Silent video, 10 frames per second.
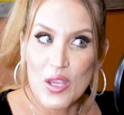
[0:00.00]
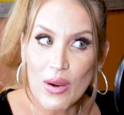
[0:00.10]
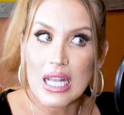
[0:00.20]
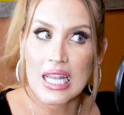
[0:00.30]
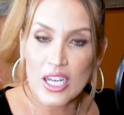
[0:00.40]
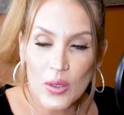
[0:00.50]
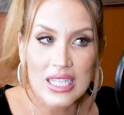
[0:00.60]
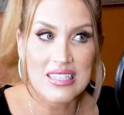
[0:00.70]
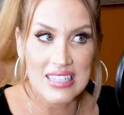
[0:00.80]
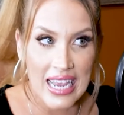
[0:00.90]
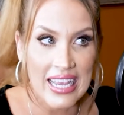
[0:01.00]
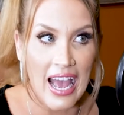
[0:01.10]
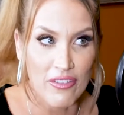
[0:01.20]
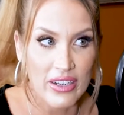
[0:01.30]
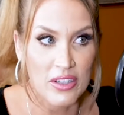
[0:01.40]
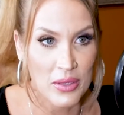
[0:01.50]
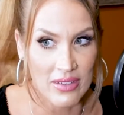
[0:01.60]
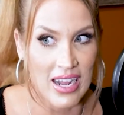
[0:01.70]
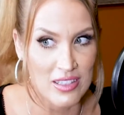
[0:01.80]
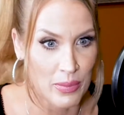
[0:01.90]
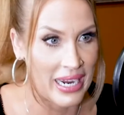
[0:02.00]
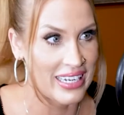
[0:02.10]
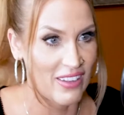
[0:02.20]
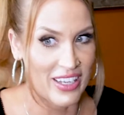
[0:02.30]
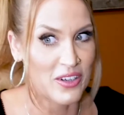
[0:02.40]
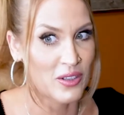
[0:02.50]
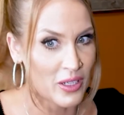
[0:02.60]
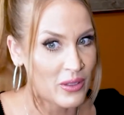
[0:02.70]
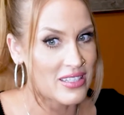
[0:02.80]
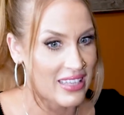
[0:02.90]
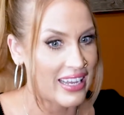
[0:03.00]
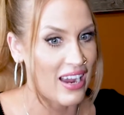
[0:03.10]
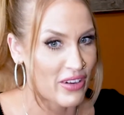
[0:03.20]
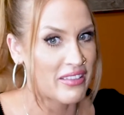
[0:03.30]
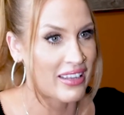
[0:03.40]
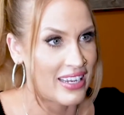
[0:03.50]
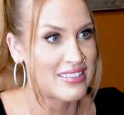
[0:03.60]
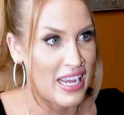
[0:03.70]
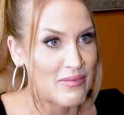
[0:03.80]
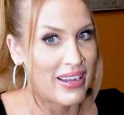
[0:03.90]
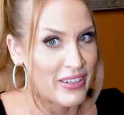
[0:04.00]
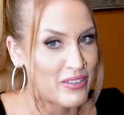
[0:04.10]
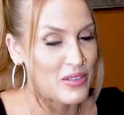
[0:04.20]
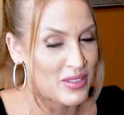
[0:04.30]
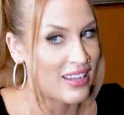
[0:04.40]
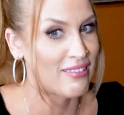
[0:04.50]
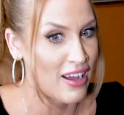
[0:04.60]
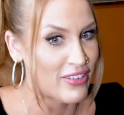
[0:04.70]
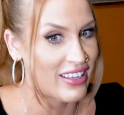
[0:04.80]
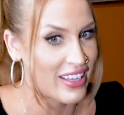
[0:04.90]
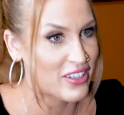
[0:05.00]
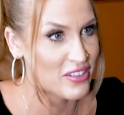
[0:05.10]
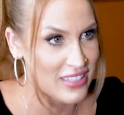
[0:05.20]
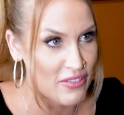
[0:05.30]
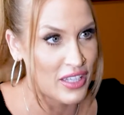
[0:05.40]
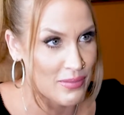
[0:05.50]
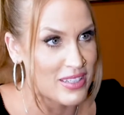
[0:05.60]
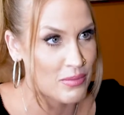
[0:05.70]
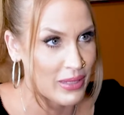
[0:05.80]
You are literally saying you can even ask Brandon. I'm like, you're literally saying everything I say in my interviews, and I love it. Like, you're definitely meant to